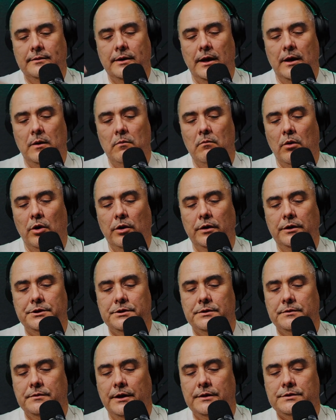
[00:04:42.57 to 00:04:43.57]
in
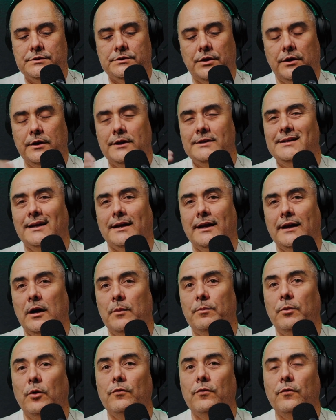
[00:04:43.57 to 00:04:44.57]
March, it started ticking
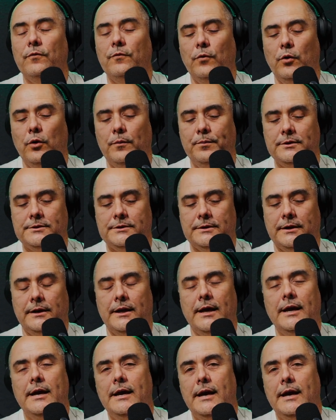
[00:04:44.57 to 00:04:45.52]
up over 4%,